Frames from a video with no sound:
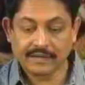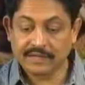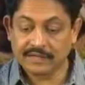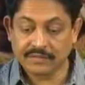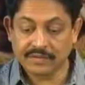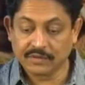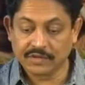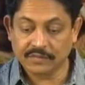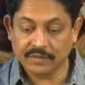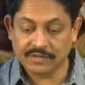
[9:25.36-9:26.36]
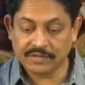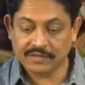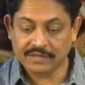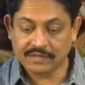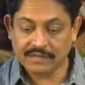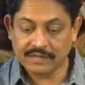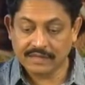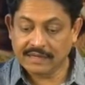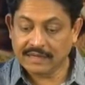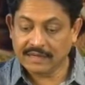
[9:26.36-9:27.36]
There was no response.
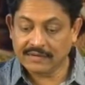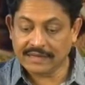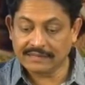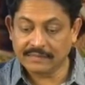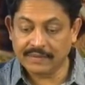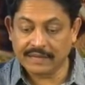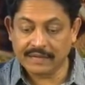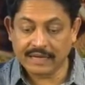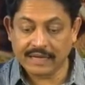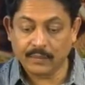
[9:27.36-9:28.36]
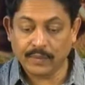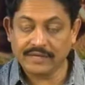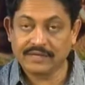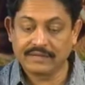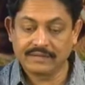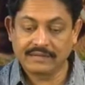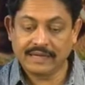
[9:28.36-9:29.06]
He rang the bell and waited,